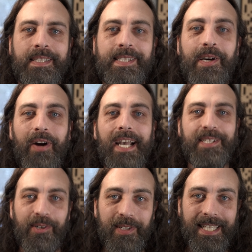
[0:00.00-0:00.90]
So I
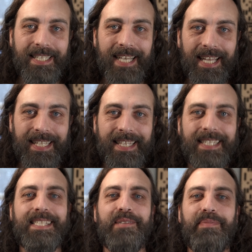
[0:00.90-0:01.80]
totally intended
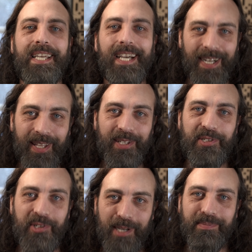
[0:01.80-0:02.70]
this to be another
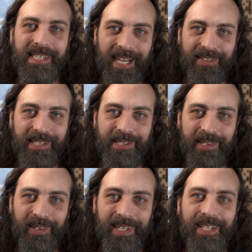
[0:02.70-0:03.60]
drum sound
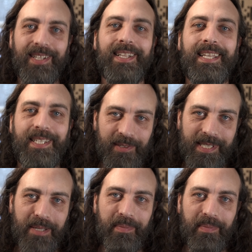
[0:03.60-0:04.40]
tutorial using